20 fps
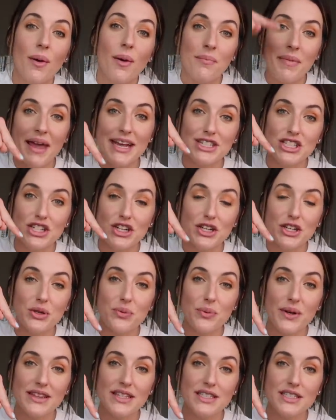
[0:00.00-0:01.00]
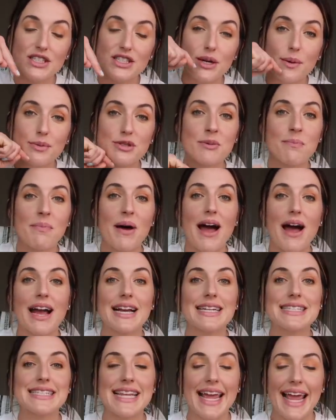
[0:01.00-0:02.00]
Make sure you read the description
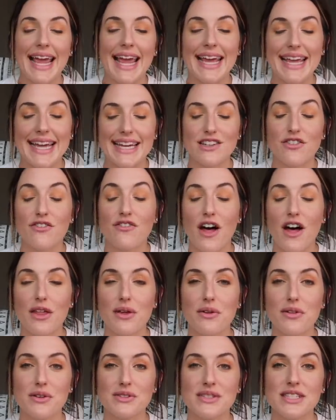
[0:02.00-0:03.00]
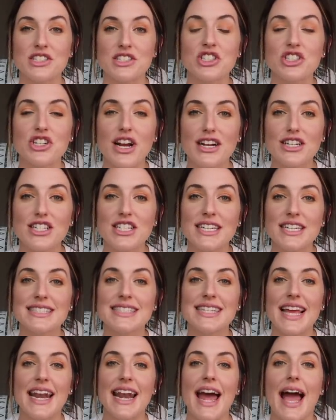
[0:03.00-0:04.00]
box and follow those
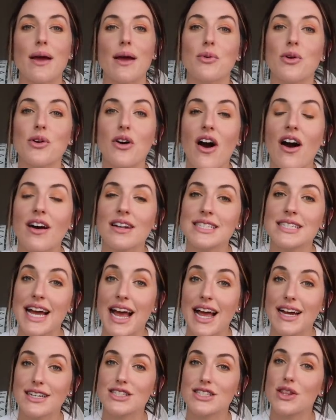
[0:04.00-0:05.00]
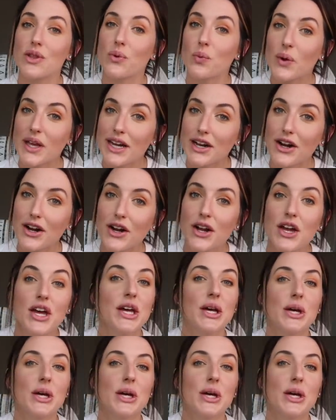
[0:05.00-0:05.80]
instructions, and I will contact the winner,